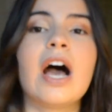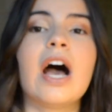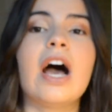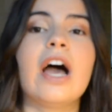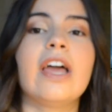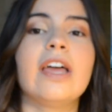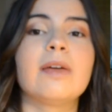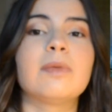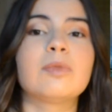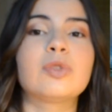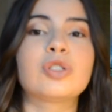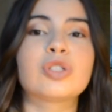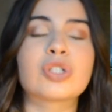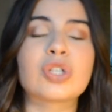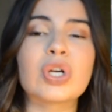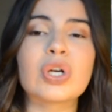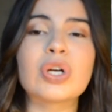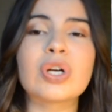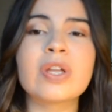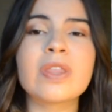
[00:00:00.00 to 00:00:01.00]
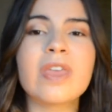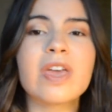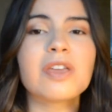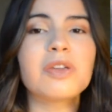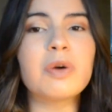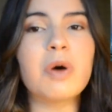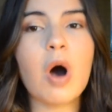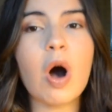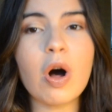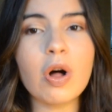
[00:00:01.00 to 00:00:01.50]
I am sure that
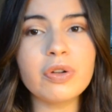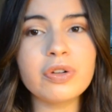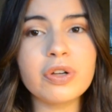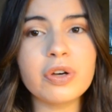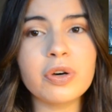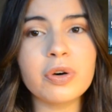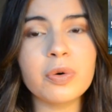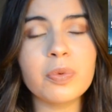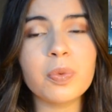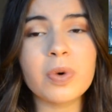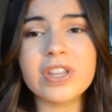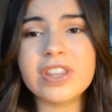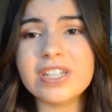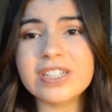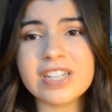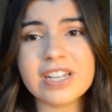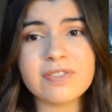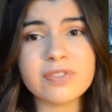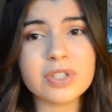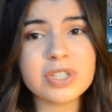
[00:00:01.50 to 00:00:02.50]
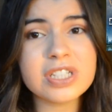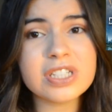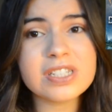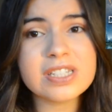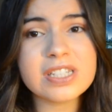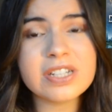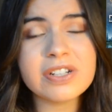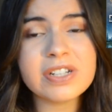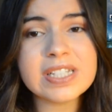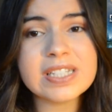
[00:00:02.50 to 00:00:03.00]
you all know what the
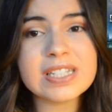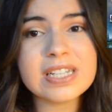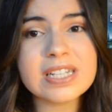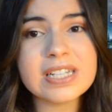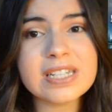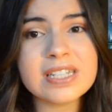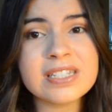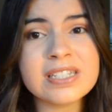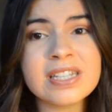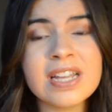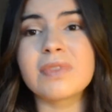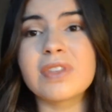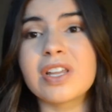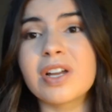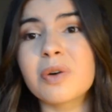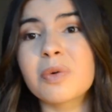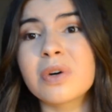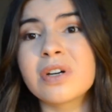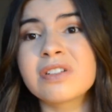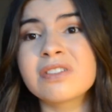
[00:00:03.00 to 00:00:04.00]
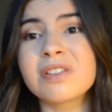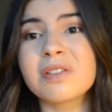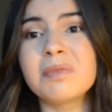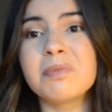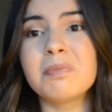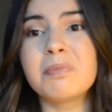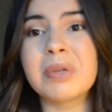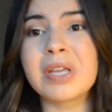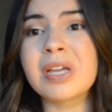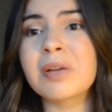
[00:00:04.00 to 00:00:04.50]
Divergent series is. There were
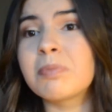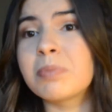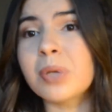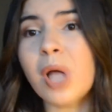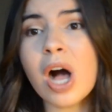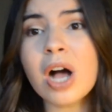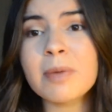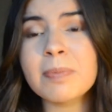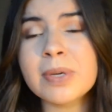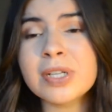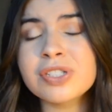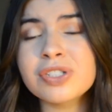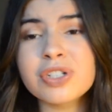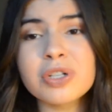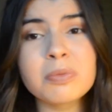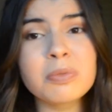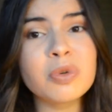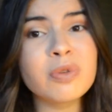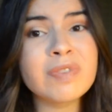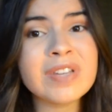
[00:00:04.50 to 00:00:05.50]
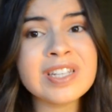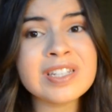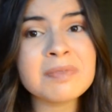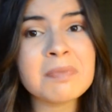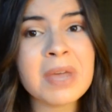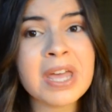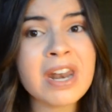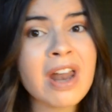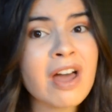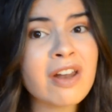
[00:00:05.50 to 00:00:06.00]
some big blockbuster movies
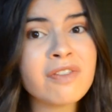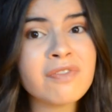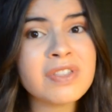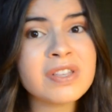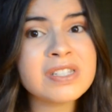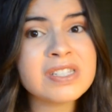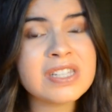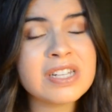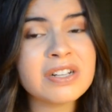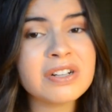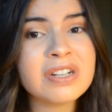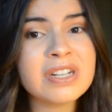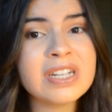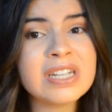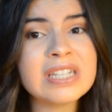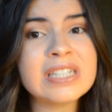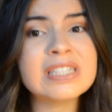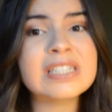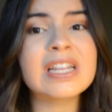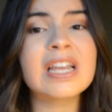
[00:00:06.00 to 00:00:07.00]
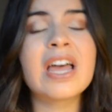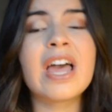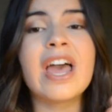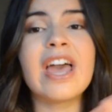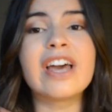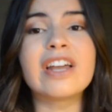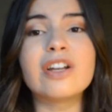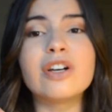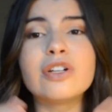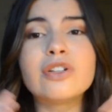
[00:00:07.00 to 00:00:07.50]
made out of the series,
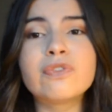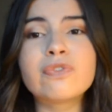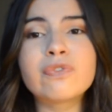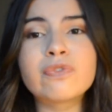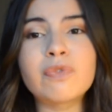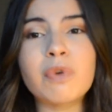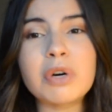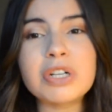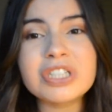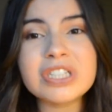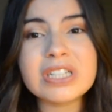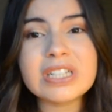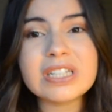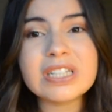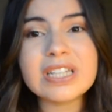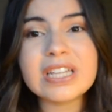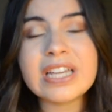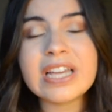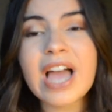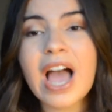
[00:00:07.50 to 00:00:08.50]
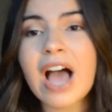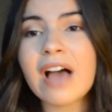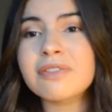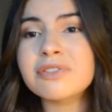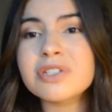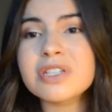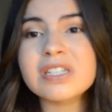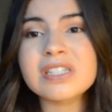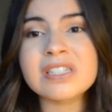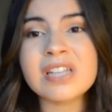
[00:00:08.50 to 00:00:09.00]
and unfortunately
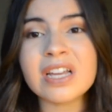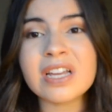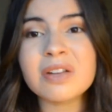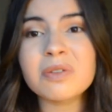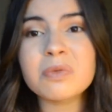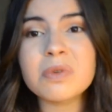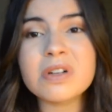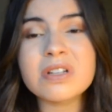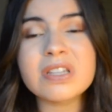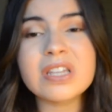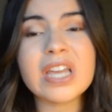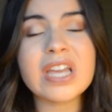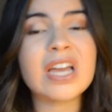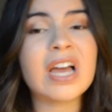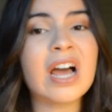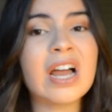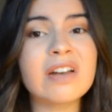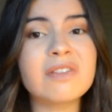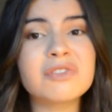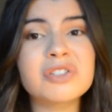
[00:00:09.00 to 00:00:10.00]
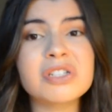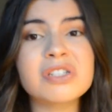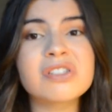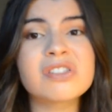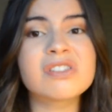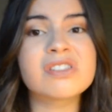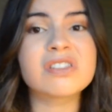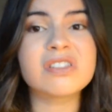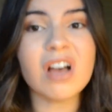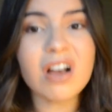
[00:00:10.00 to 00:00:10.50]
after the second one they kind of
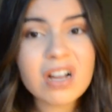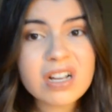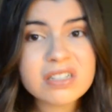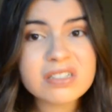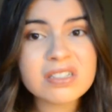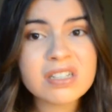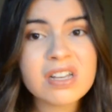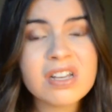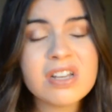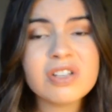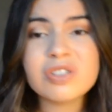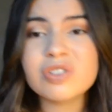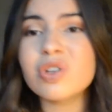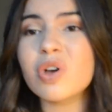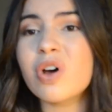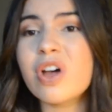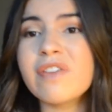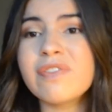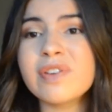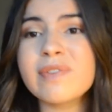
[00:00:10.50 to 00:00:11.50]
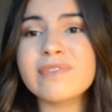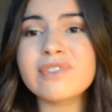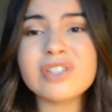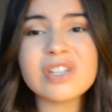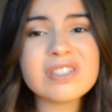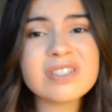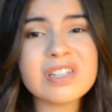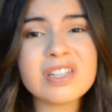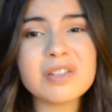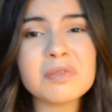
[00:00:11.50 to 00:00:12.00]
just sucked. So if you've
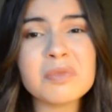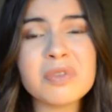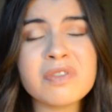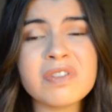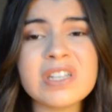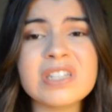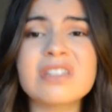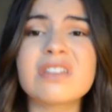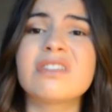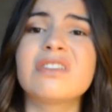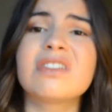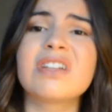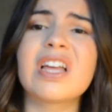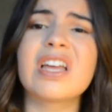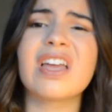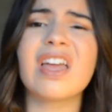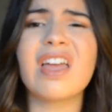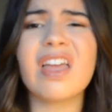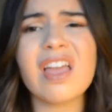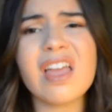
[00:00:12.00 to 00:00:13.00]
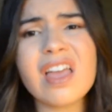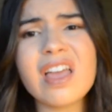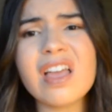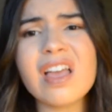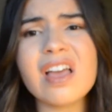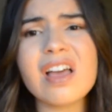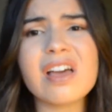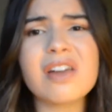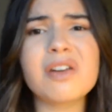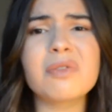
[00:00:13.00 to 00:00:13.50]
just seen the movies and you're like,
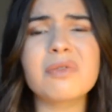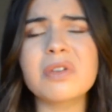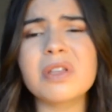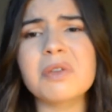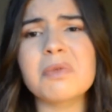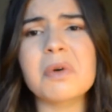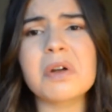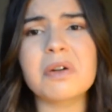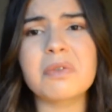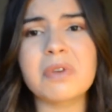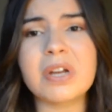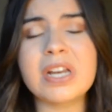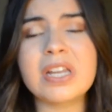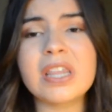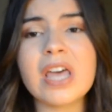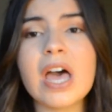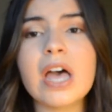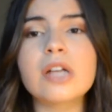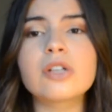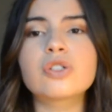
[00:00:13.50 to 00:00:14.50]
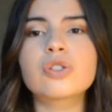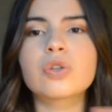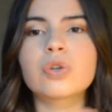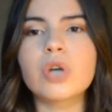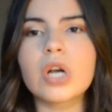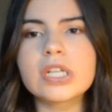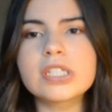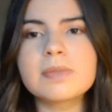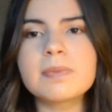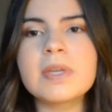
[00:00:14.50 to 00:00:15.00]
I don't really want to read that,
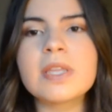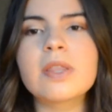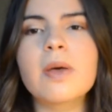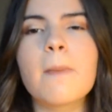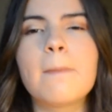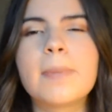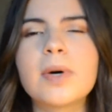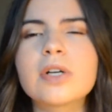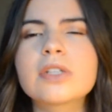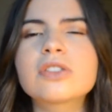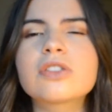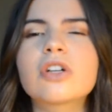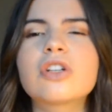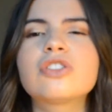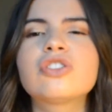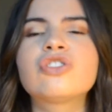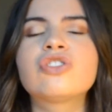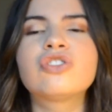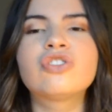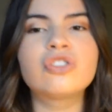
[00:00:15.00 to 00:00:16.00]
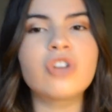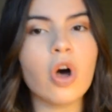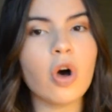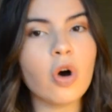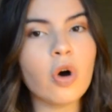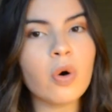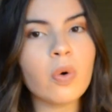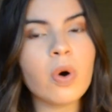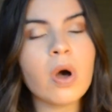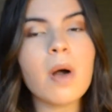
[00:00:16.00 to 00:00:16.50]
trust me, the books are
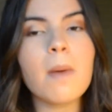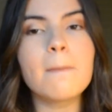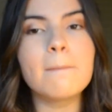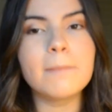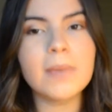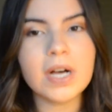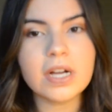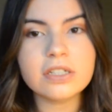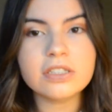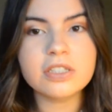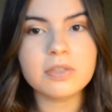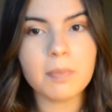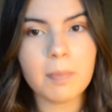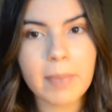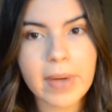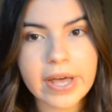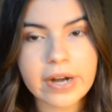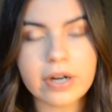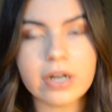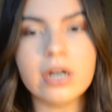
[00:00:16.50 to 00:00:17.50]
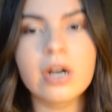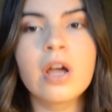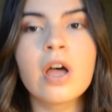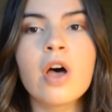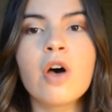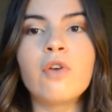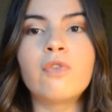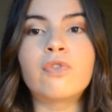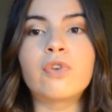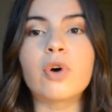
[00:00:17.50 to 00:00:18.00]
so much better.
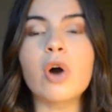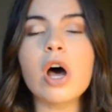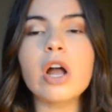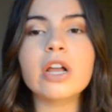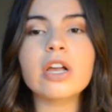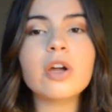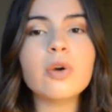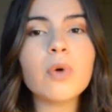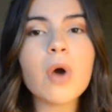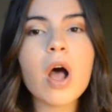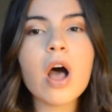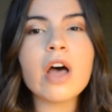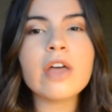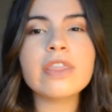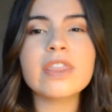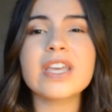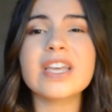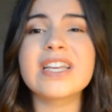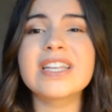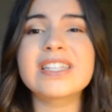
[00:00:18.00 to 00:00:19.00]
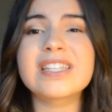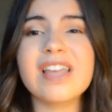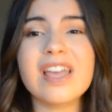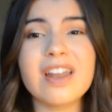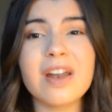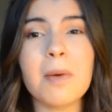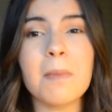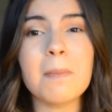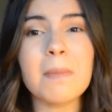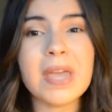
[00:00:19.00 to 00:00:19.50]
Veronica Roth is
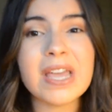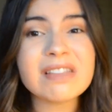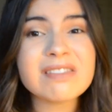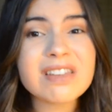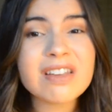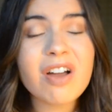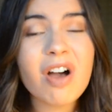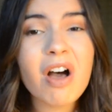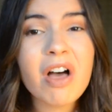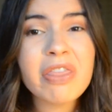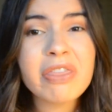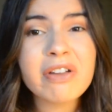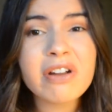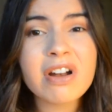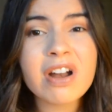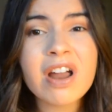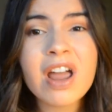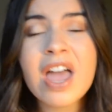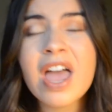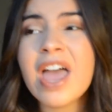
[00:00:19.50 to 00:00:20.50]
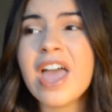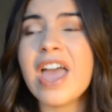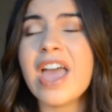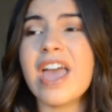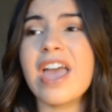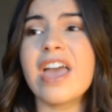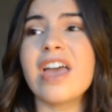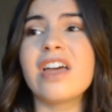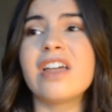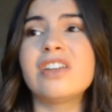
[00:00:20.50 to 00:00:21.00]
an amazing author,
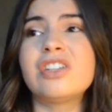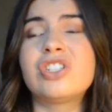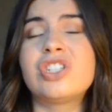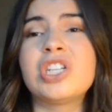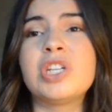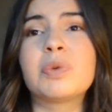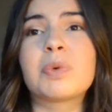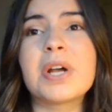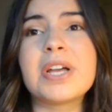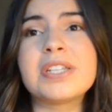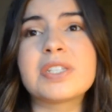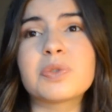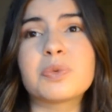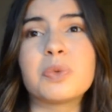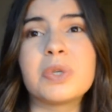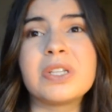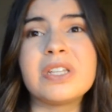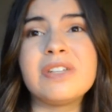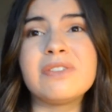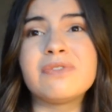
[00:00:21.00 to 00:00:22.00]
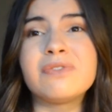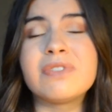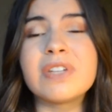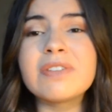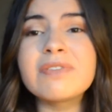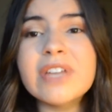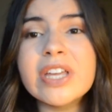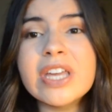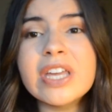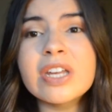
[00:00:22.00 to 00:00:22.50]
and she writes really
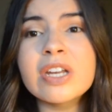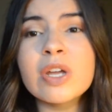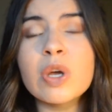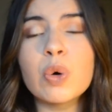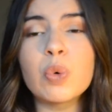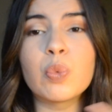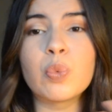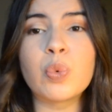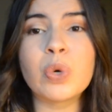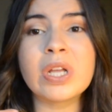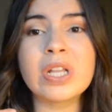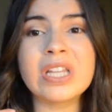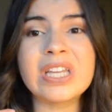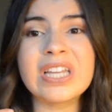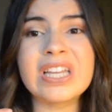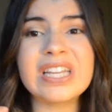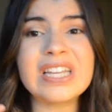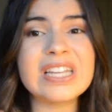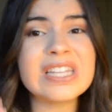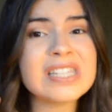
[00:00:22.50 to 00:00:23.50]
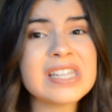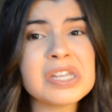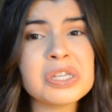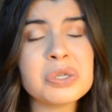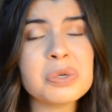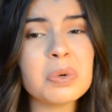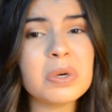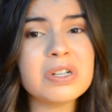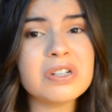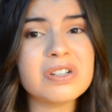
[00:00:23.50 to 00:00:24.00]
vivid, really easy
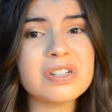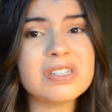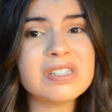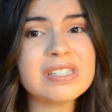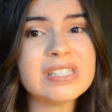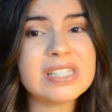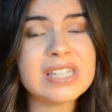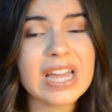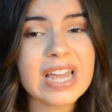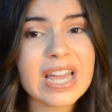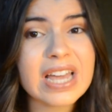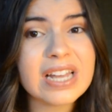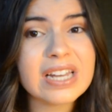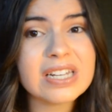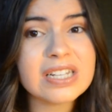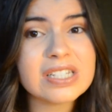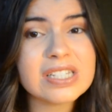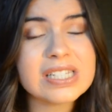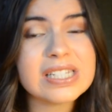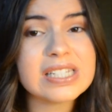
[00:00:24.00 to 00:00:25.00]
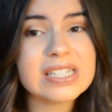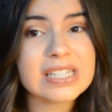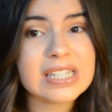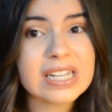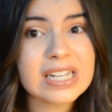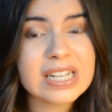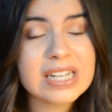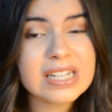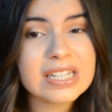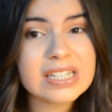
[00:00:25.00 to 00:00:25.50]
to understand
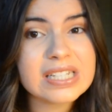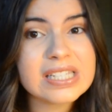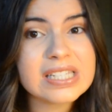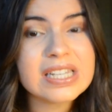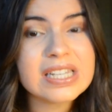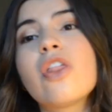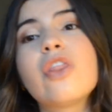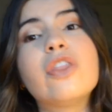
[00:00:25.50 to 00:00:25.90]
scenes.